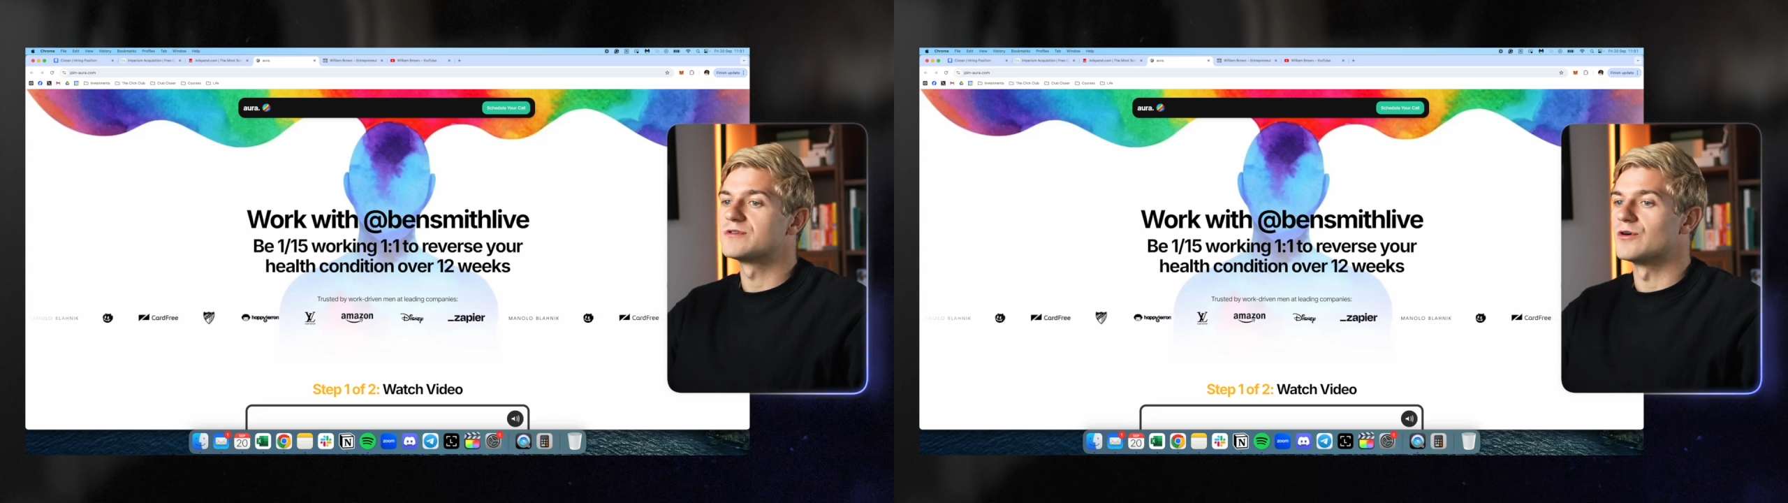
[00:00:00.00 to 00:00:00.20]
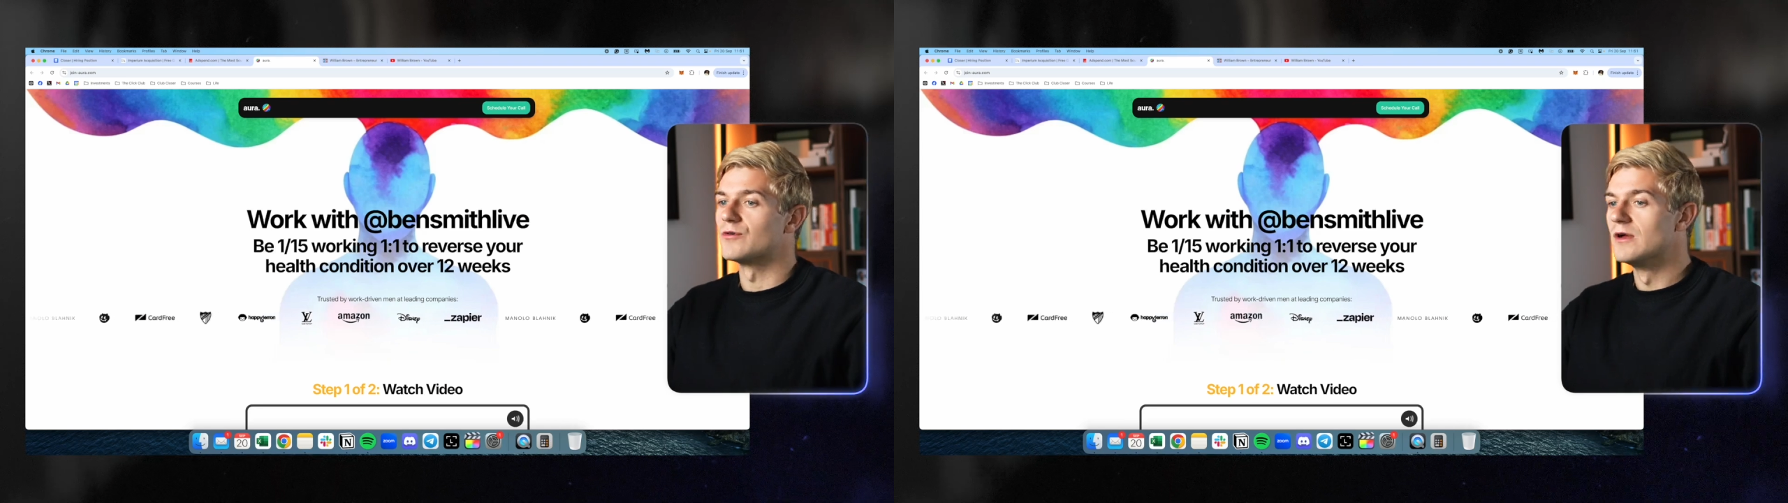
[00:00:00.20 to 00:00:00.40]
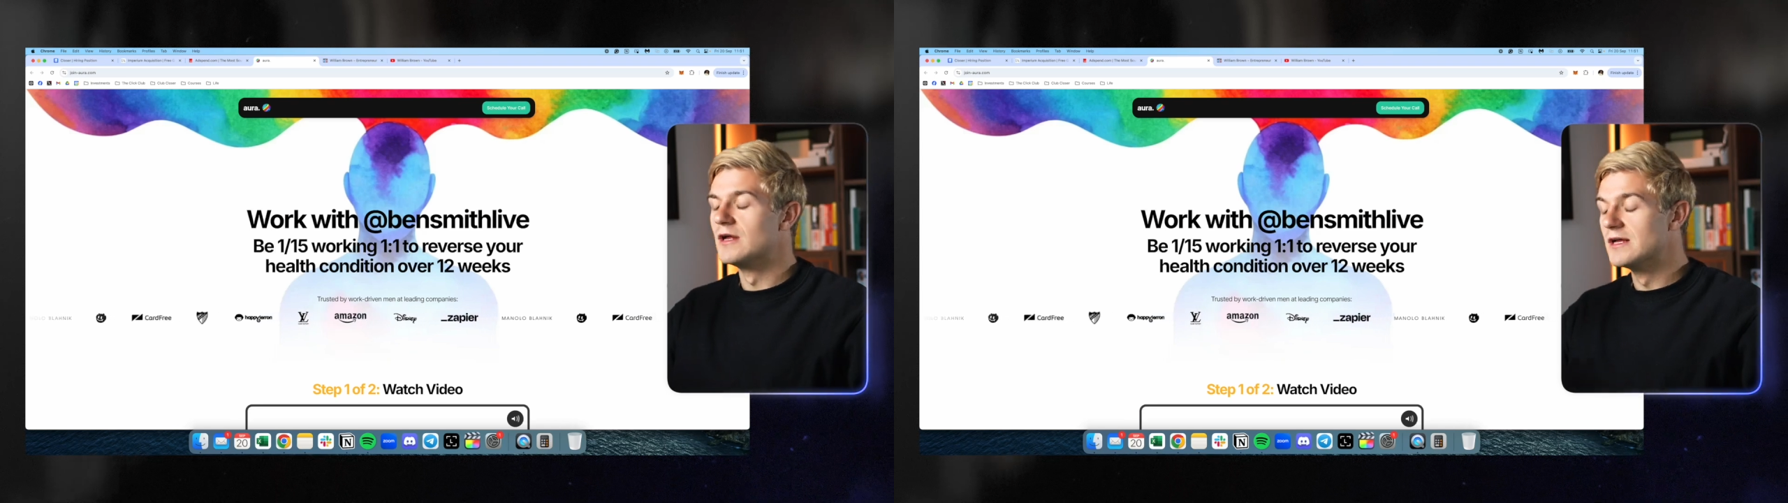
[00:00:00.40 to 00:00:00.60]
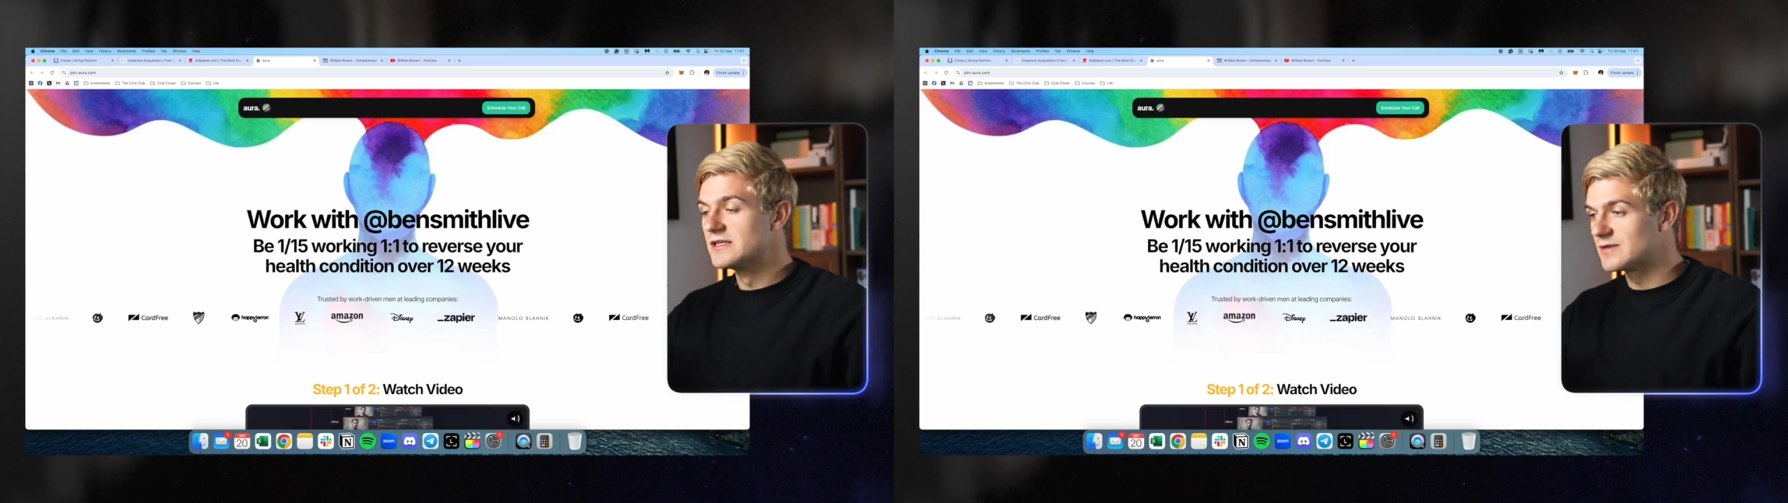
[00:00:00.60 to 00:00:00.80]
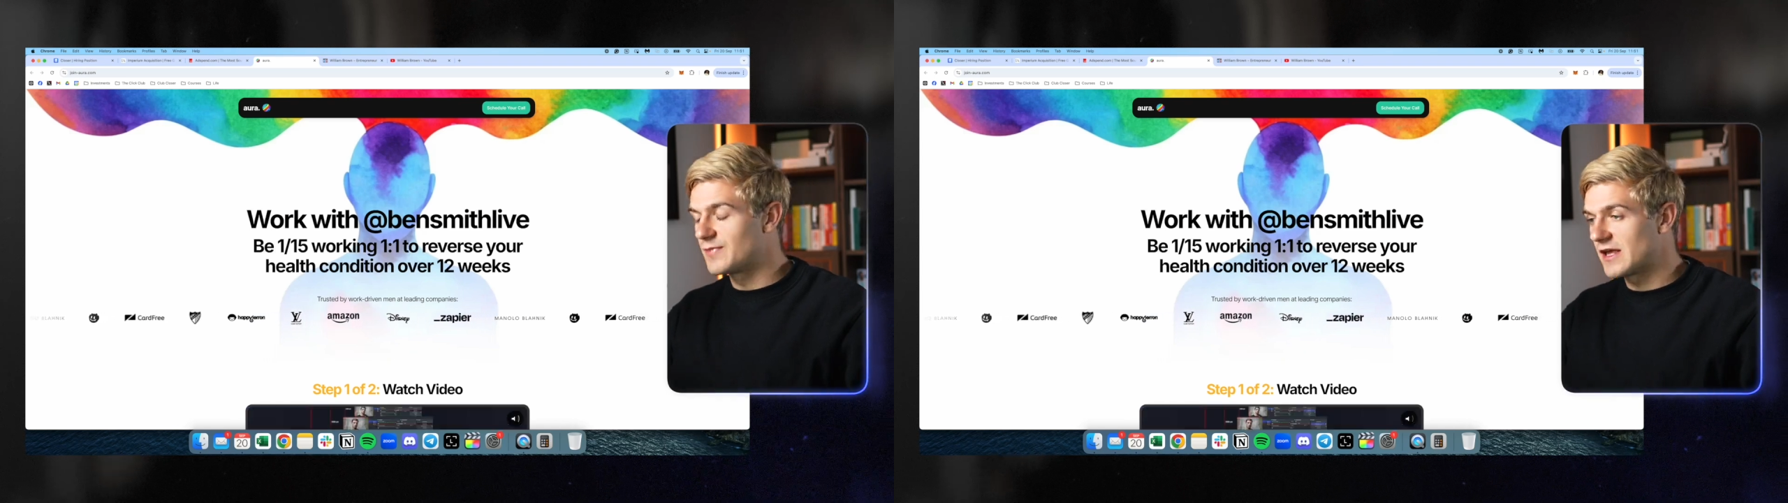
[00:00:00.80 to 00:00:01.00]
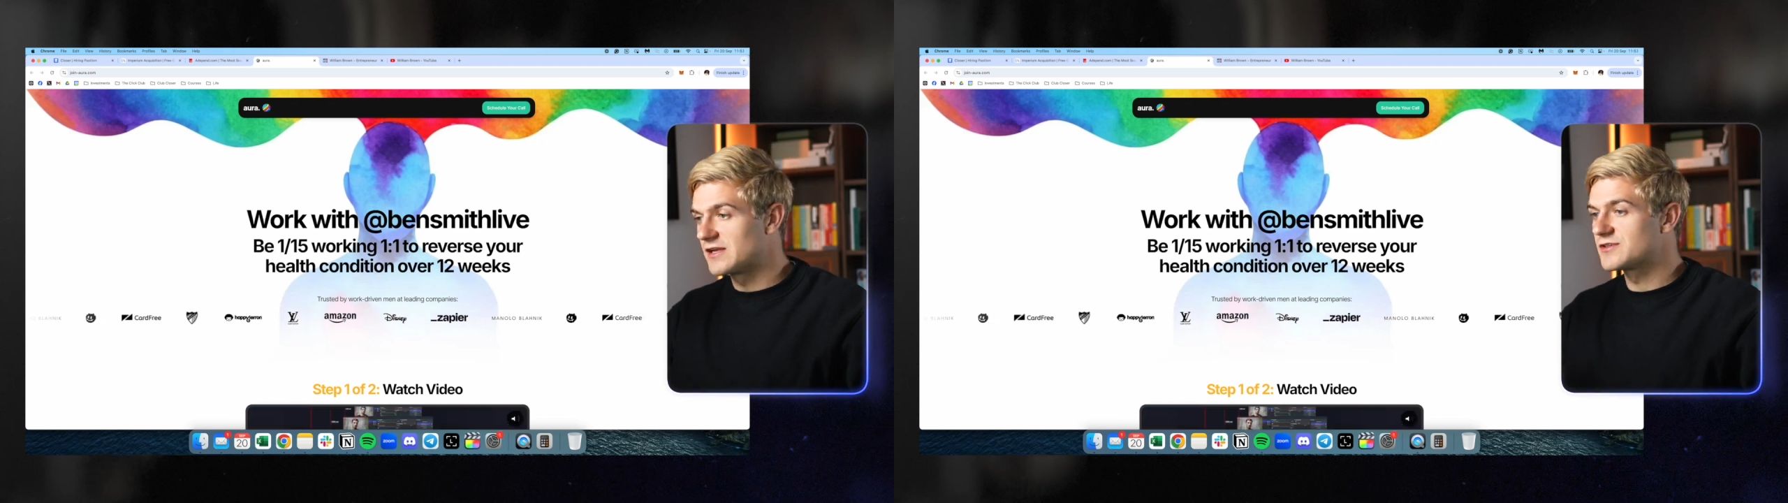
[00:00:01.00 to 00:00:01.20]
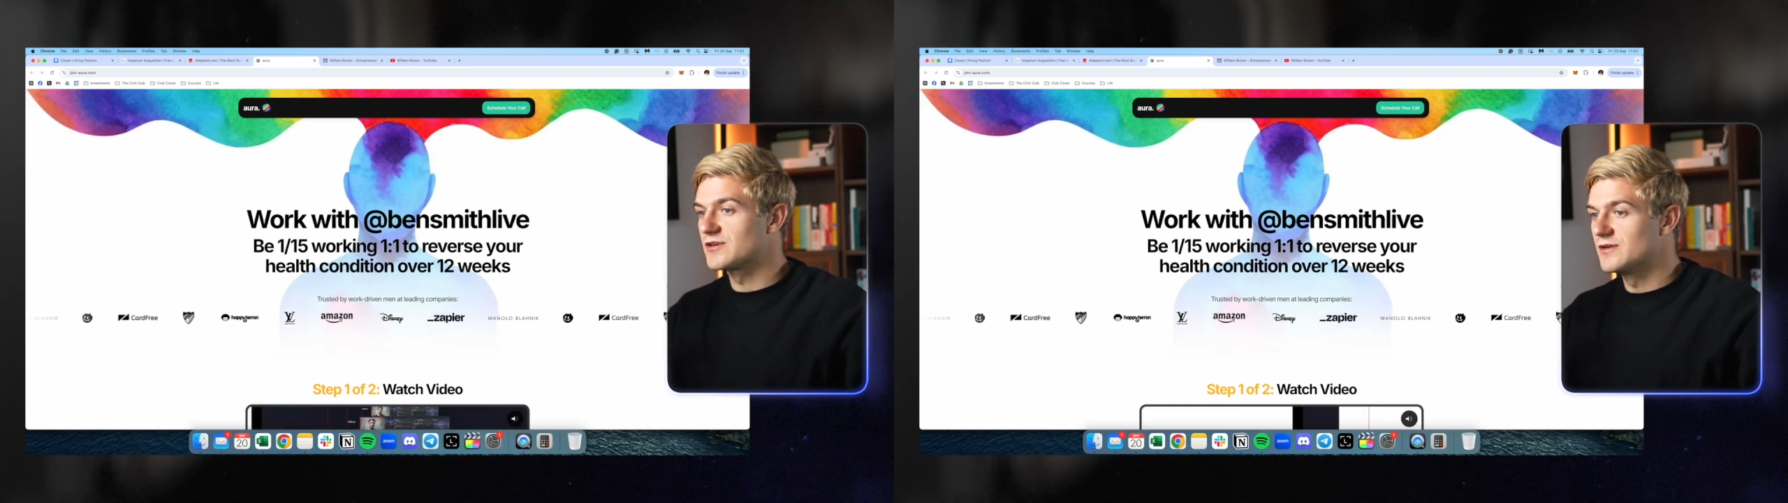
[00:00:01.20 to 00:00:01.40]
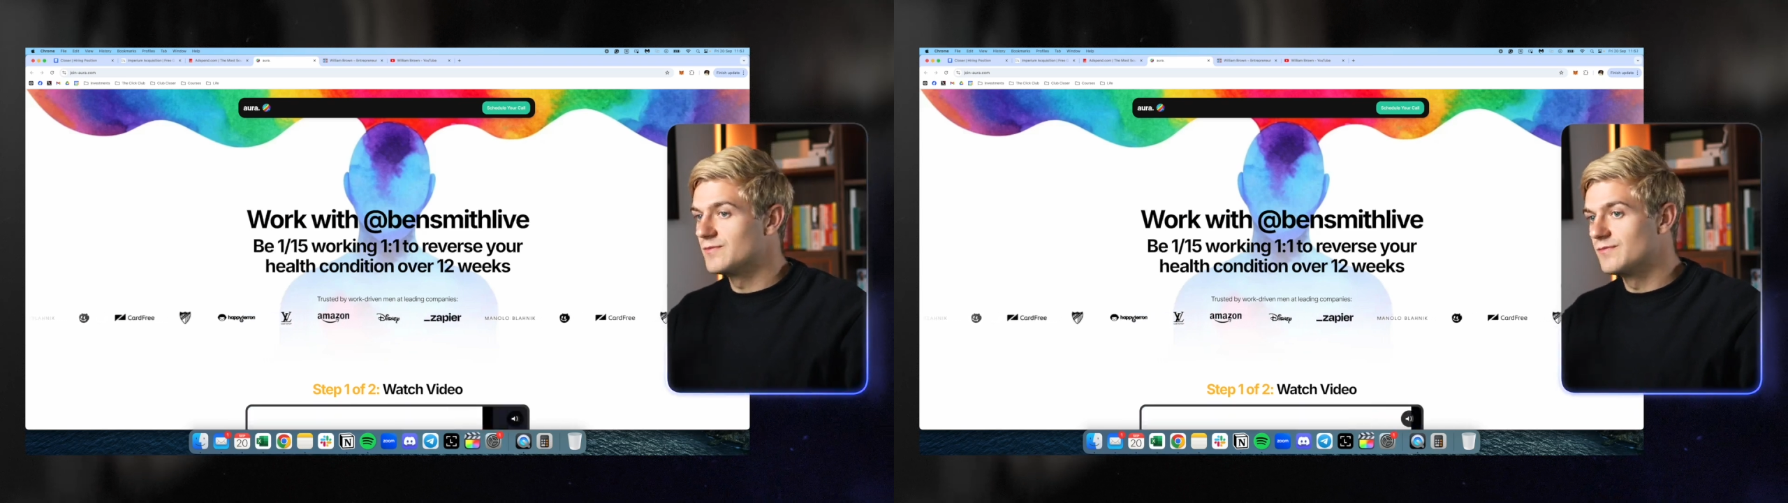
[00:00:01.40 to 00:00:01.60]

So it's a big industry.